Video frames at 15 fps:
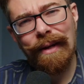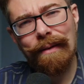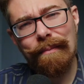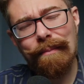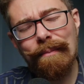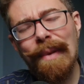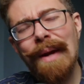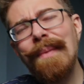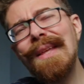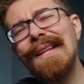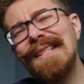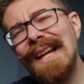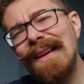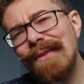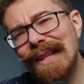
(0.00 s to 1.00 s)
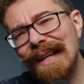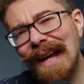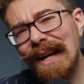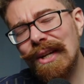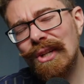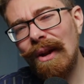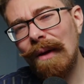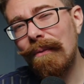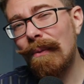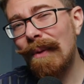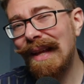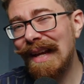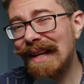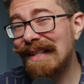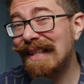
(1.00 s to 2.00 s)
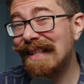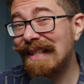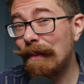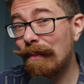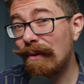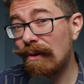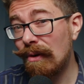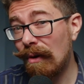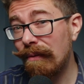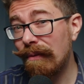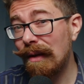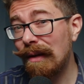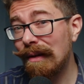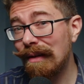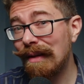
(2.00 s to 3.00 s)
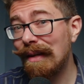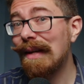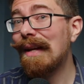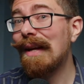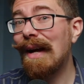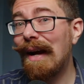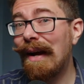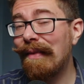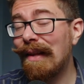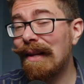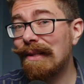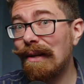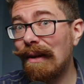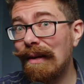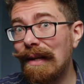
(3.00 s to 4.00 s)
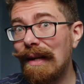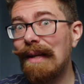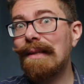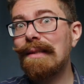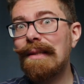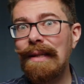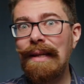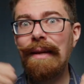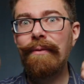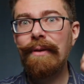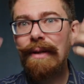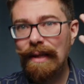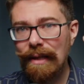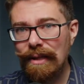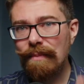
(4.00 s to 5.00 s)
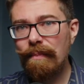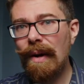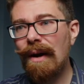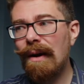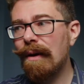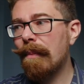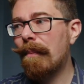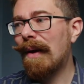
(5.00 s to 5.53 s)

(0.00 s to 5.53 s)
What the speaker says: it. Maybe they're saving the catchlight for when he has his sip of coffee, and then it's like it's given his spark